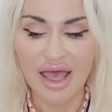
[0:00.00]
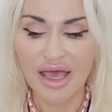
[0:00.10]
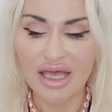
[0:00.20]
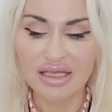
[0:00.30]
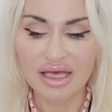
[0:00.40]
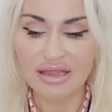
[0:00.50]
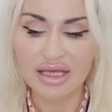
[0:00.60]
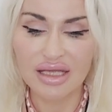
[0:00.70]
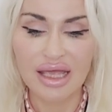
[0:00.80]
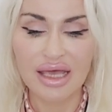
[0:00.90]
and
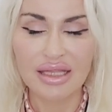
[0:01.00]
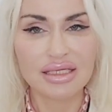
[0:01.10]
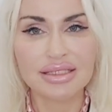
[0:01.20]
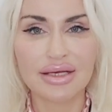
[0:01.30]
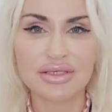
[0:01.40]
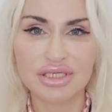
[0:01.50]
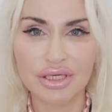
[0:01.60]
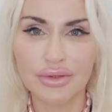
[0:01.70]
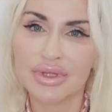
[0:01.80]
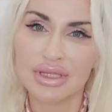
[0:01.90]
nothing that tells
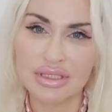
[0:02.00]
you